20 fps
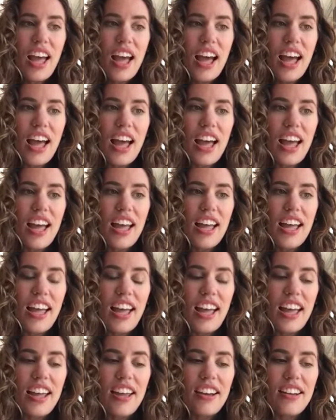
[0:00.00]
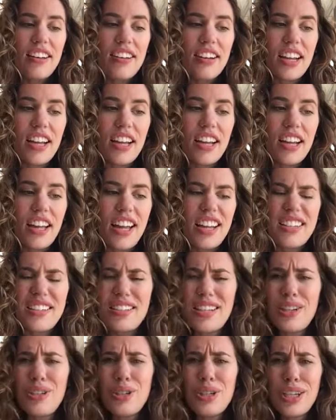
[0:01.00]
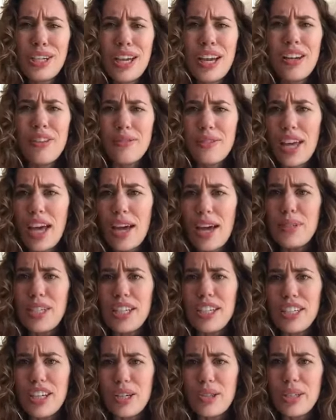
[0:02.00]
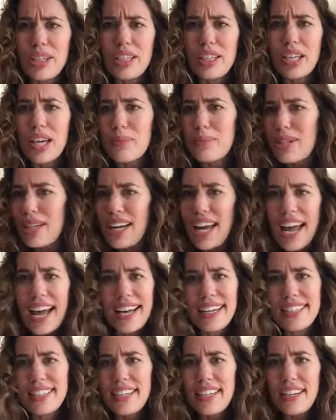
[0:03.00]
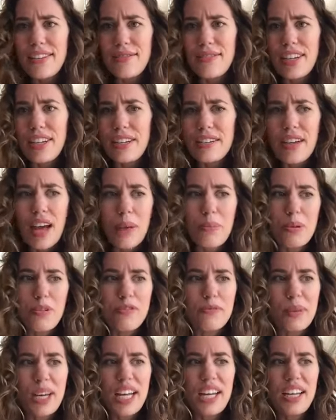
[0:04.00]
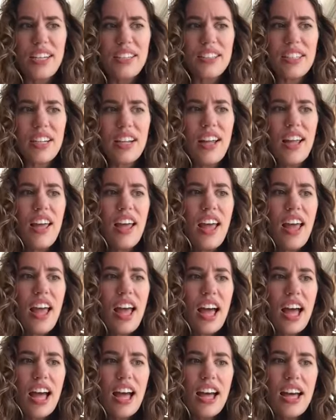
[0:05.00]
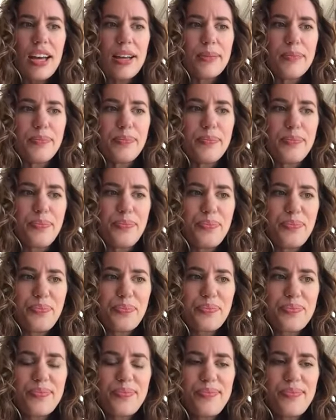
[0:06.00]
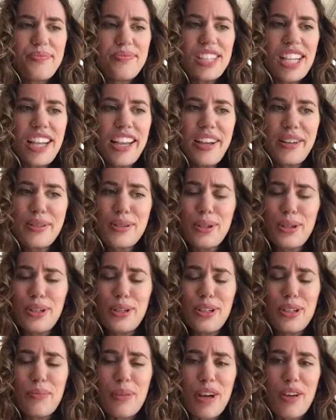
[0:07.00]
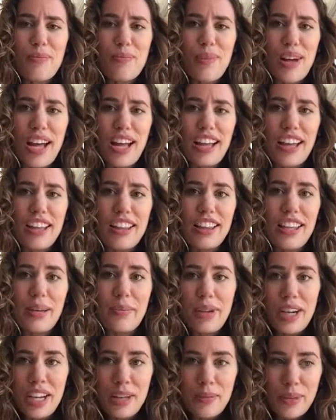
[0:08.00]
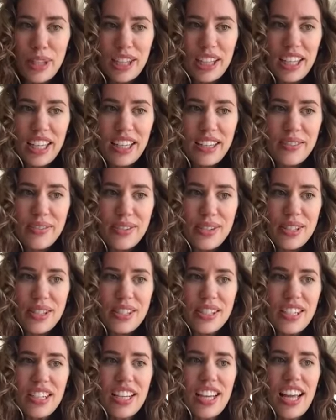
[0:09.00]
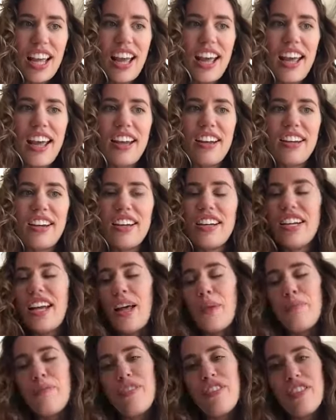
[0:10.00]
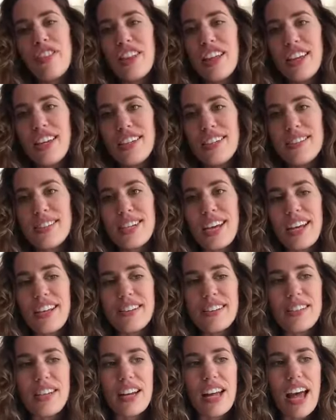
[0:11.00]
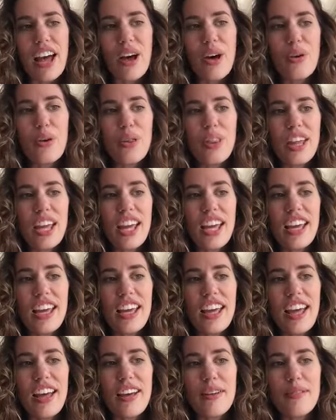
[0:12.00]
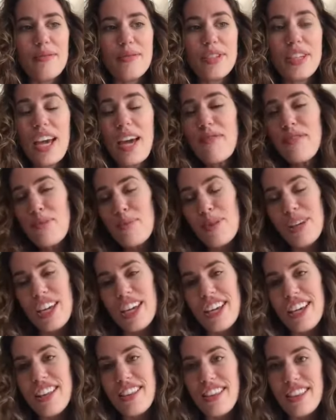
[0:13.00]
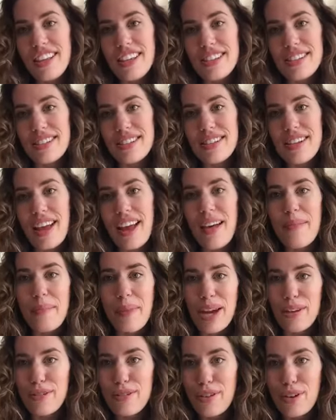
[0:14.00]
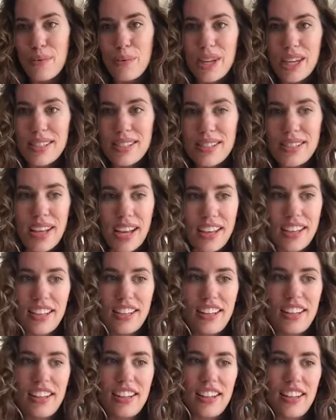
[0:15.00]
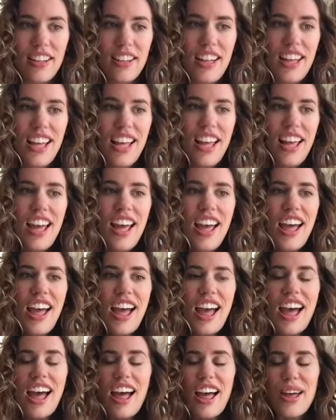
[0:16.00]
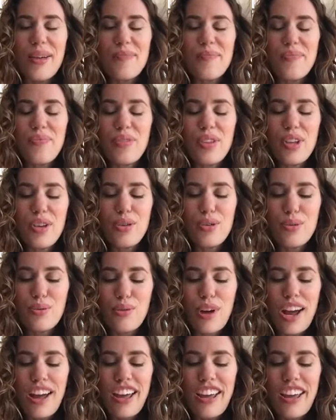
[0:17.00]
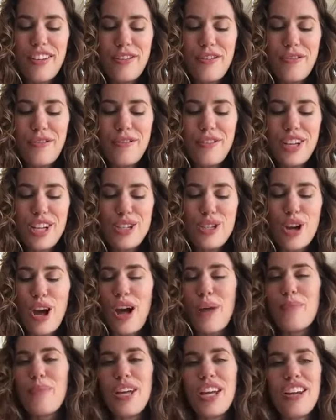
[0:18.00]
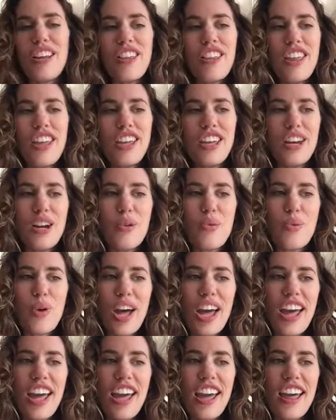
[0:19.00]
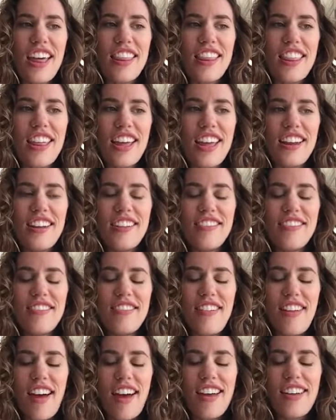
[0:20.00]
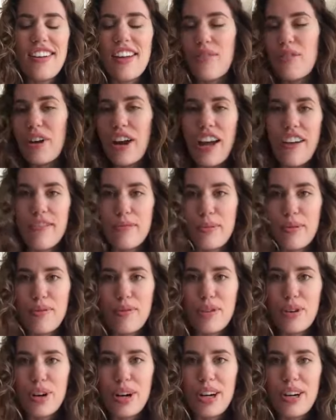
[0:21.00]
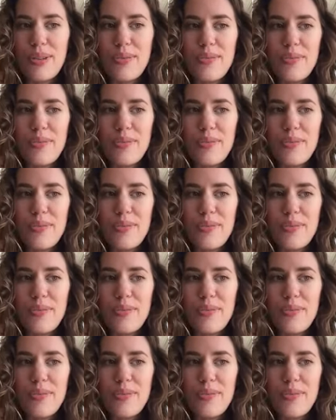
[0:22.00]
and had essentially kind of kept it going, kept it active and top of mind. I also learned about my limiting beliefs and unhelpful thinking styles and how they have kept me in this emetophobic cycle. Thrive taught me to think in a way that I never have before.